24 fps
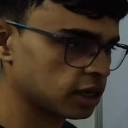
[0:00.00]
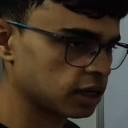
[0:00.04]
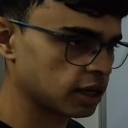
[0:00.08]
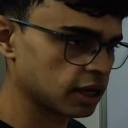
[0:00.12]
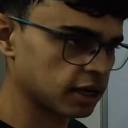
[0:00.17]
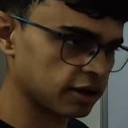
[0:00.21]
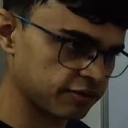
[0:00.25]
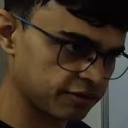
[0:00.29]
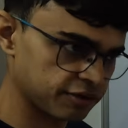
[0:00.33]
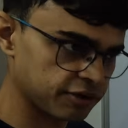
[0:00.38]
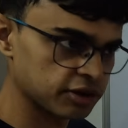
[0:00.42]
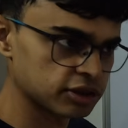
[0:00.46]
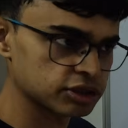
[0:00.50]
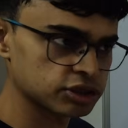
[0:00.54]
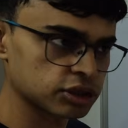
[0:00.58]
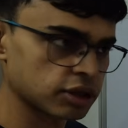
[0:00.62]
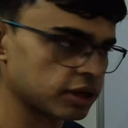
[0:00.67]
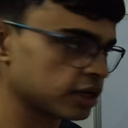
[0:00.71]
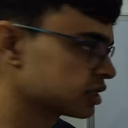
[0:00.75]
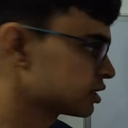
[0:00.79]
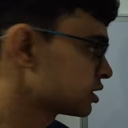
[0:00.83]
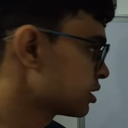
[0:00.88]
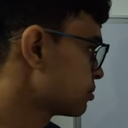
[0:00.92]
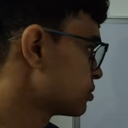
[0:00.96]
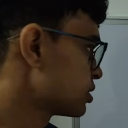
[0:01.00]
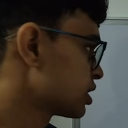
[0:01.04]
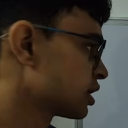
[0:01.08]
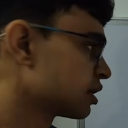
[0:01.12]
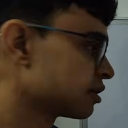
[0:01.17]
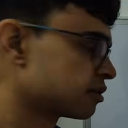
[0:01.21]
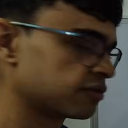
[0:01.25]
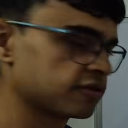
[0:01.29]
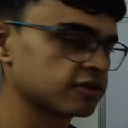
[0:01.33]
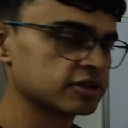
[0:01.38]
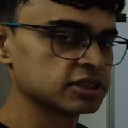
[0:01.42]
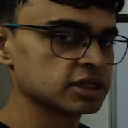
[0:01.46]
if your strongest subject
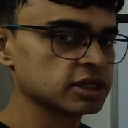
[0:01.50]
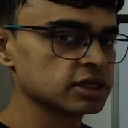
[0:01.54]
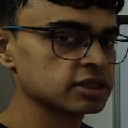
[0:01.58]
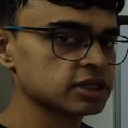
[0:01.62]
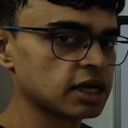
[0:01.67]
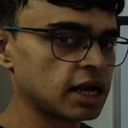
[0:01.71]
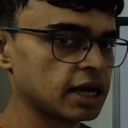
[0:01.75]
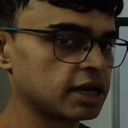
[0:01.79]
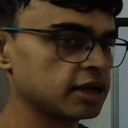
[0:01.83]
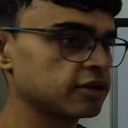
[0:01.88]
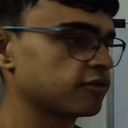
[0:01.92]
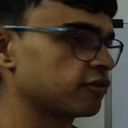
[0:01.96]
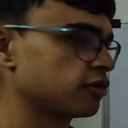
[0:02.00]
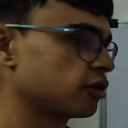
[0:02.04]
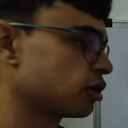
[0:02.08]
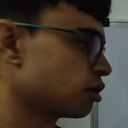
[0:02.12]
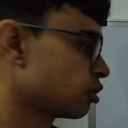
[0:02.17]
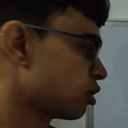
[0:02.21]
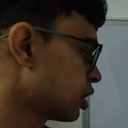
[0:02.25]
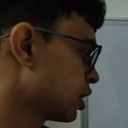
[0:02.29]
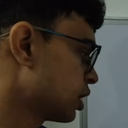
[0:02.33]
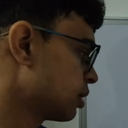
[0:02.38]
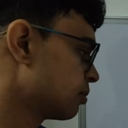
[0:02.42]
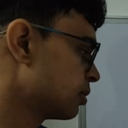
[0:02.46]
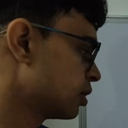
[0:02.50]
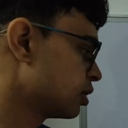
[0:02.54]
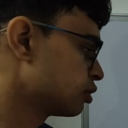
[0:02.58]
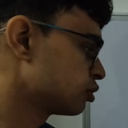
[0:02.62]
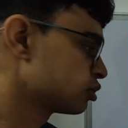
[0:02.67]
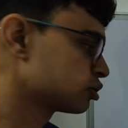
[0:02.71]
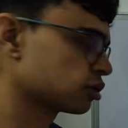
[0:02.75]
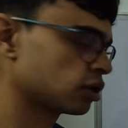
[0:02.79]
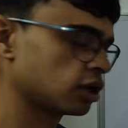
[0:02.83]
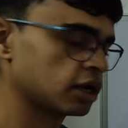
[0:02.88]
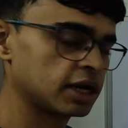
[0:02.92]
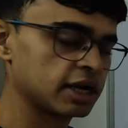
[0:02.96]
is physics, and if you are not able to
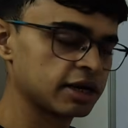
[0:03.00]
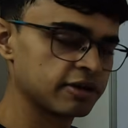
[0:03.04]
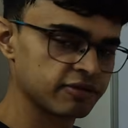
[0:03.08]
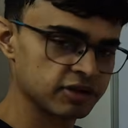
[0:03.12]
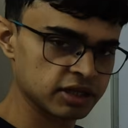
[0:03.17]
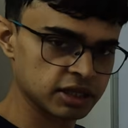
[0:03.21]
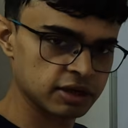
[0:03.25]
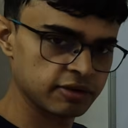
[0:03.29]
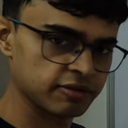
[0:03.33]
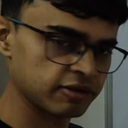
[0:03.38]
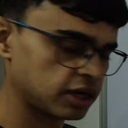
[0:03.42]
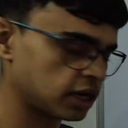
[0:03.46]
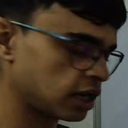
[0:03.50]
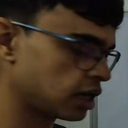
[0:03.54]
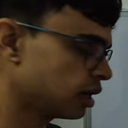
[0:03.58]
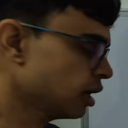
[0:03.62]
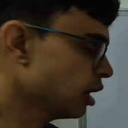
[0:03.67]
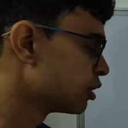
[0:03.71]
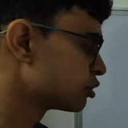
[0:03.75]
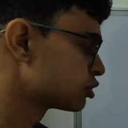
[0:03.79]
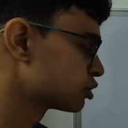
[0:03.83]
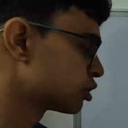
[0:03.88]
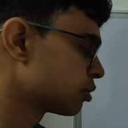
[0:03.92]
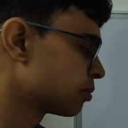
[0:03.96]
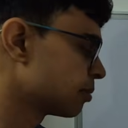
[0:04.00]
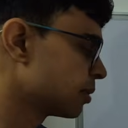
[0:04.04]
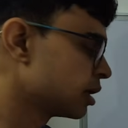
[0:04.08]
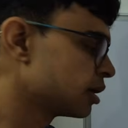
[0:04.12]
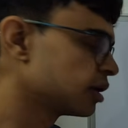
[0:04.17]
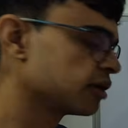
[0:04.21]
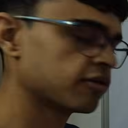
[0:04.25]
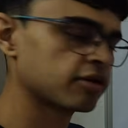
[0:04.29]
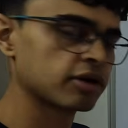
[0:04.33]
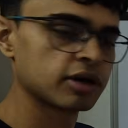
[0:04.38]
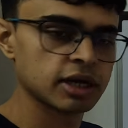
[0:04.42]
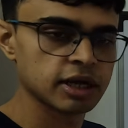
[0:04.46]
solve it within 1 hour, you should be
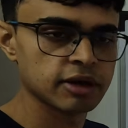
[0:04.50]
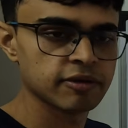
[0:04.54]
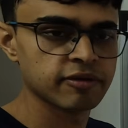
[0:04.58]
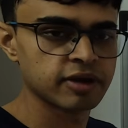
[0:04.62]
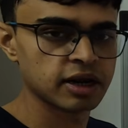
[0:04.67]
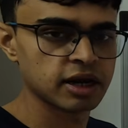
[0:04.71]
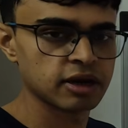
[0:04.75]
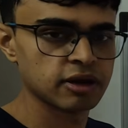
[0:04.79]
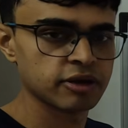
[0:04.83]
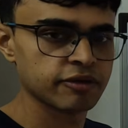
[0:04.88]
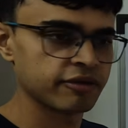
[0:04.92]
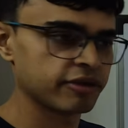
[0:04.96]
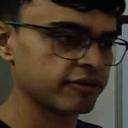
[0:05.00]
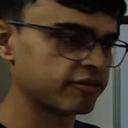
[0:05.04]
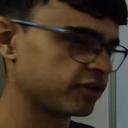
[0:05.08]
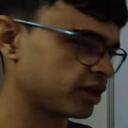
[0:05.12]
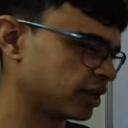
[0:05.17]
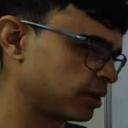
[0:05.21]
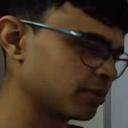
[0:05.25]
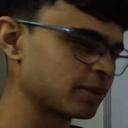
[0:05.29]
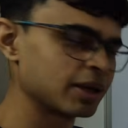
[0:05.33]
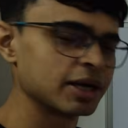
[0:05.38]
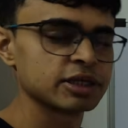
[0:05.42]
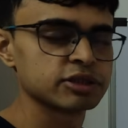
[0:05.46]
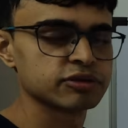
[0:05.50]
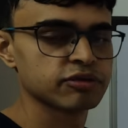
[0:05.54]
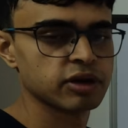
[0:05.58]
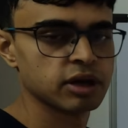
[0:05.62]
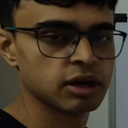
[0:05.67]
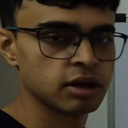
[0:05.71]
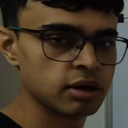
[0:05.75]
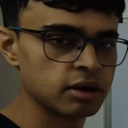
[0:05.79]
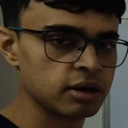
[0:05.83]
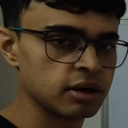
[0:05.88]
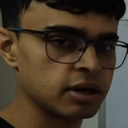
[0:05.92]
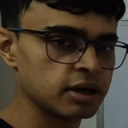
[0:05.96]
devoting 1 hour 15 minutes, 1
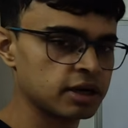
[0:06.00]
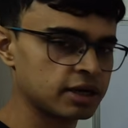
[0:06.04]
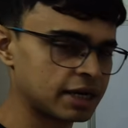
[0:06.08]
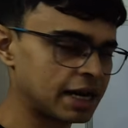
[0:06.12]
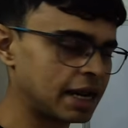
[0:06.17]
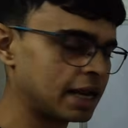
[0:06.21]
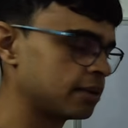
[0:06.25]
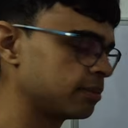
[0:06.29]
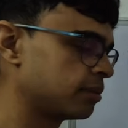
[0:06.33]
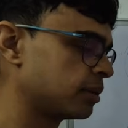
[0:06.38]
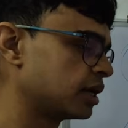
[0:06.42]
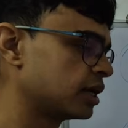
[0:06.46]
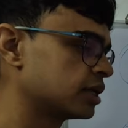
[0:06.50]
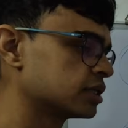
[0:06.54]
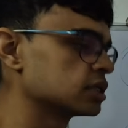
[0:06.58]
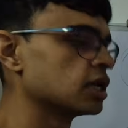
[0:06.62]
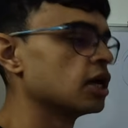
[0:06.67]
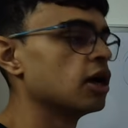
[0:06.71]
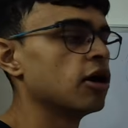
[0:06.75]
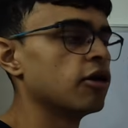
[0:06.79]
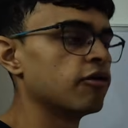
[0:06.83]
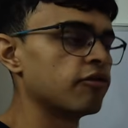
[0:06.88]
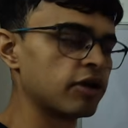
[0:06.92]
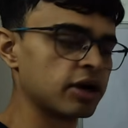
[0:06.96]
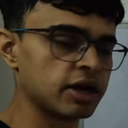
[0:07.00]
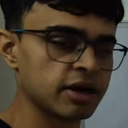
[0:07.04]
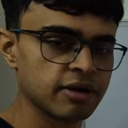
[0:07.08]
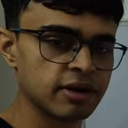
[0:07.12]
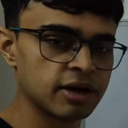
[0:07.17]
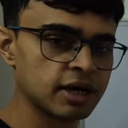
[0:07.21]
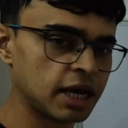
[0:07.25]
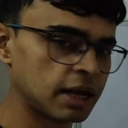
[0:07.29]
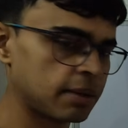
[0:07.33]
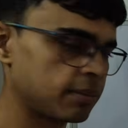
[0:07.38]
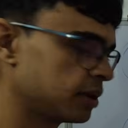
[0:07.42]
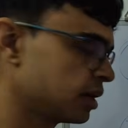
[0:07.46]
hour 10 minutes,
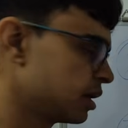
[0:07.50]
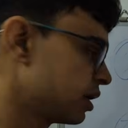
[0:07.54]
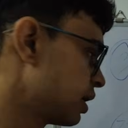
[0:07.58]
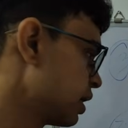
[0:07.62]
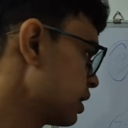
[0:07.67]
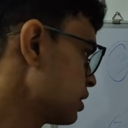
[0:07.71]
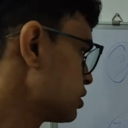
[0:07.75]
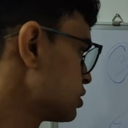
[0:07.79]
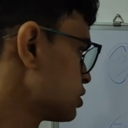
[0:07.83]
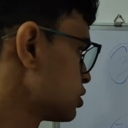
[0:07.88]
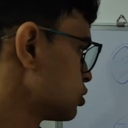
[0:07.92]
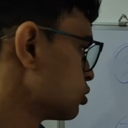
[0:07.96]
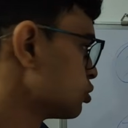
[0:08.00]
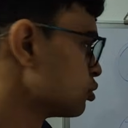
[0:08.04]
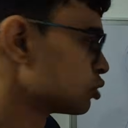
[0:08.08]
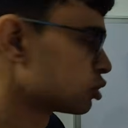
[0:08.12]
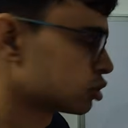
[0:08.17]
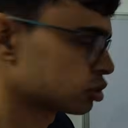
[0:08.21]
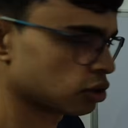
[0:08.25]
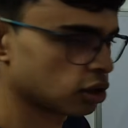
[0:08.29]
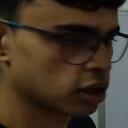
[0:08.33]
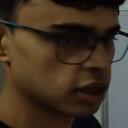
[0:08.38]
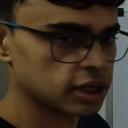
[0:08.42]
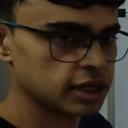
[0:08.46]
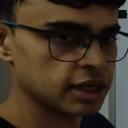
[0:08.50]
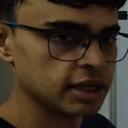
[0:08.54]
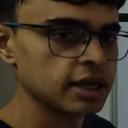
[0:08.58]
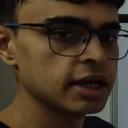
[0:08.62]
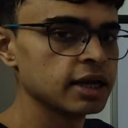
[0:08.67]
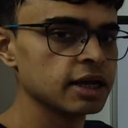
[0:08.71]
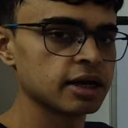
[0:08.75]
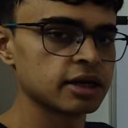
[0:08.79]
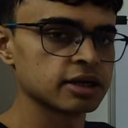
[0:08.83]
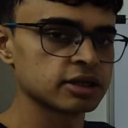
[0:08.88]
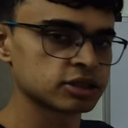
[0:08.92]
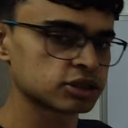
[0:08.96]
whatever time it takes to solve
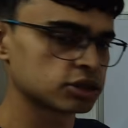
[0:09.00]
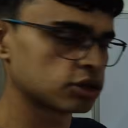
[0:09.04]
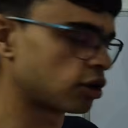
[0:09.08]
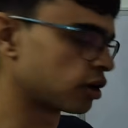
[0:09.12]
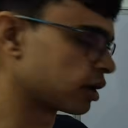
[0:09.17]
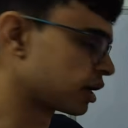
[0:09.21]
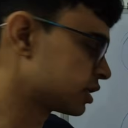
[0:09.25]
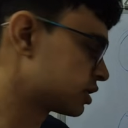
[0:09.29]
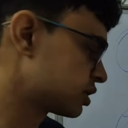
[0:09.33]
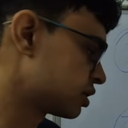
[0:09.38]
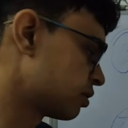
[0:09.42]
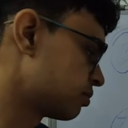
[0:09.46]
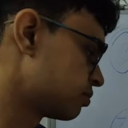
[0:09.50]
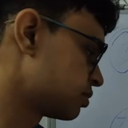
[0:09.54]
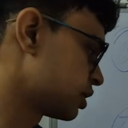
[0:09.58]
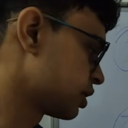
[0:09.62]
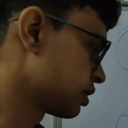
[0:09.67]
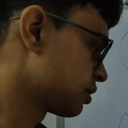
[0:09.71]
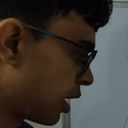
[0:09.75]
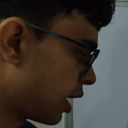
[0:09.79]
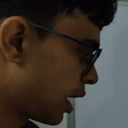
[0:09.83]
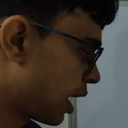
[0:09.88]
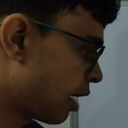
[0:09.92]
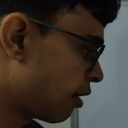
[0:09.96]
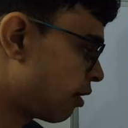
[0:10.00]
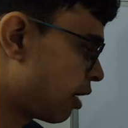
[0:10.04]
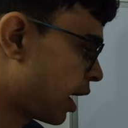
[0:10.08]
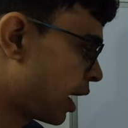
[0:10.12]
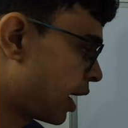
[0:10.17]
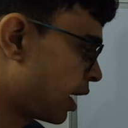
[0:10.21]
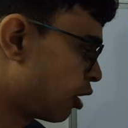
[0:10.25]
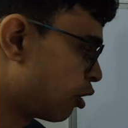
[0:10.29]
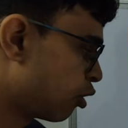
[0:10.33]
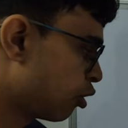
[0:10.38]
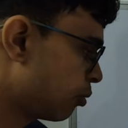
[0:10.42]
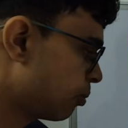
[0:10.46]
the strongest subject. Now
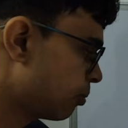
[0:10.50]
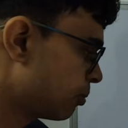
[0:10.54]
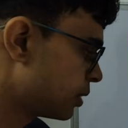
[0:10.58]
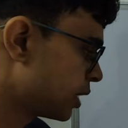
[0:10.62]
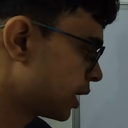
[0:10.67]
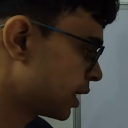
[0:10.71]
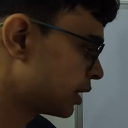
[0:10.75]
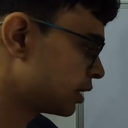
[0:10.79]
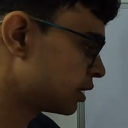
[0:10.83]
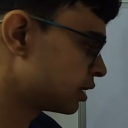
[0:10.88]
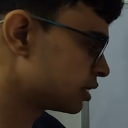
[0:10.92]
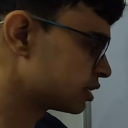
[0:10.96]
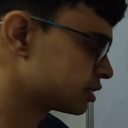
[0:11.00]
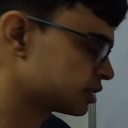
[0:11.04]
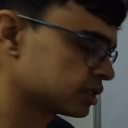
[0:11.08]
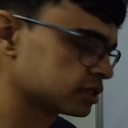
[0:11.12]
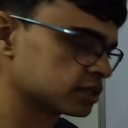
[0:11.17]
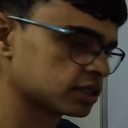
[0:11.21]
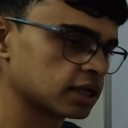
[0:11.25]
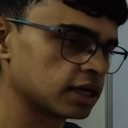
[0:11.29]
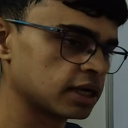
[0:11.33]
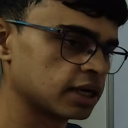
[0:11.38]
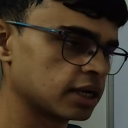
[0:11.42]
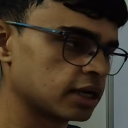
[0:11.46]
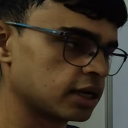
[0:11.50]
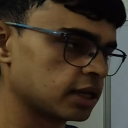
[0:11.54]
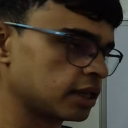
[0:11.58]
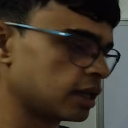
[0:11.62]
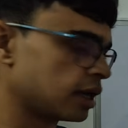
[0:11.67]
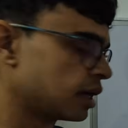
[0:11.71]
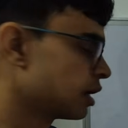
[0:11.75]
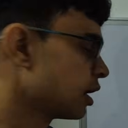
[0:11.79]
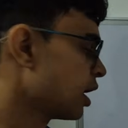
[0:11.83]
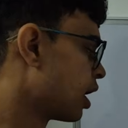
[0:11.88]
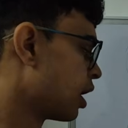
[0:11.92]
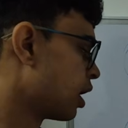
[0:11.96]
I hope that this is clear,
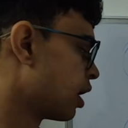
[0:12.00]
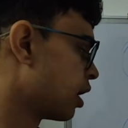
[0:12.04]
that